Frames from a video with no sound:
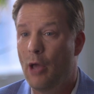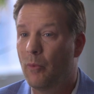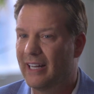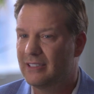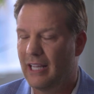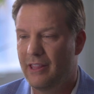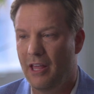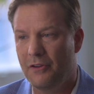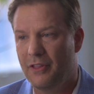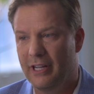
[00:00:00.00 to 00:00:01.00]
And what I'd say,
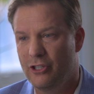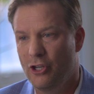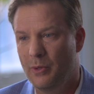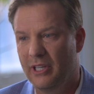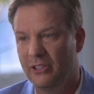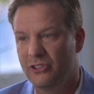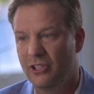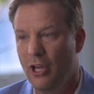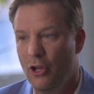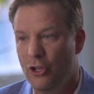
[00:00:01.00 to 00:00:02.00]
the other thing too is